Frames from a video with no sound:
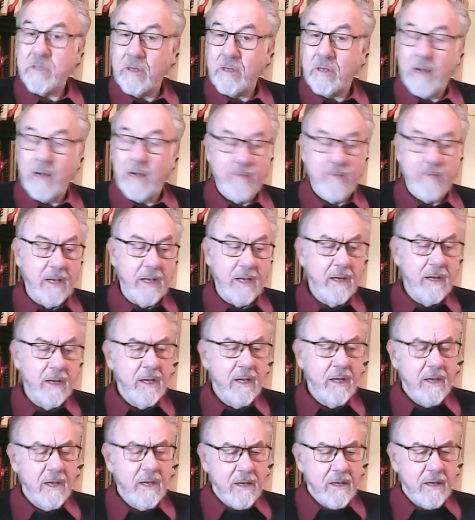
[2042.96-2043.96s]
have that.
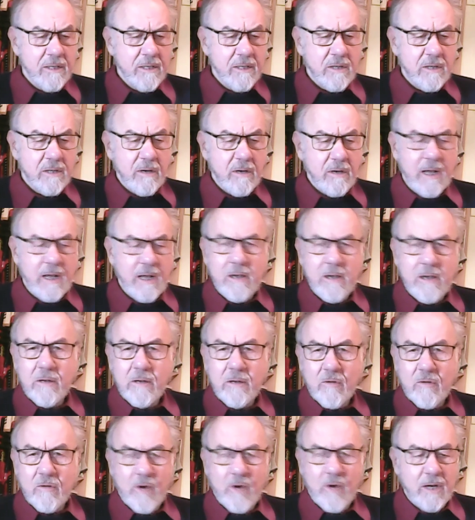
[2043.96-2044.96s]
So now you're
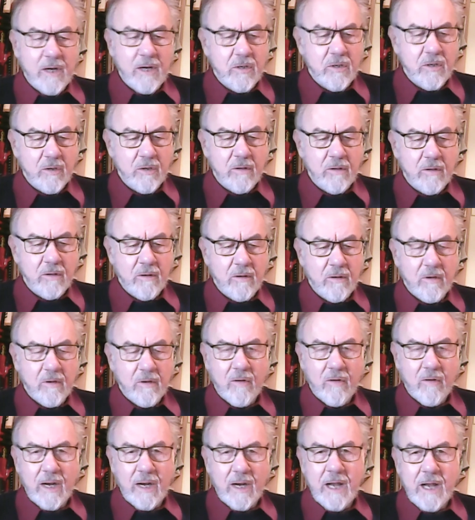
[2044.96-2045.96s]
trying to
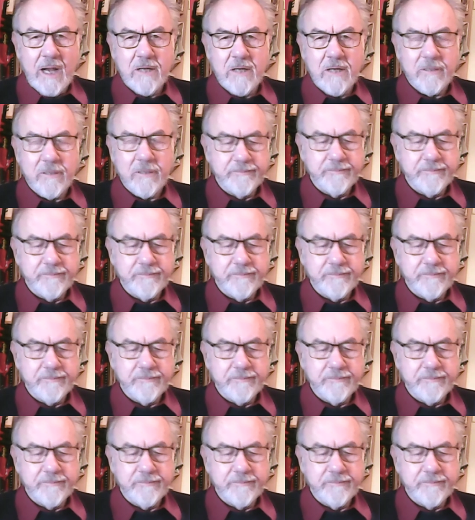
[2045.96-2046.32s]
create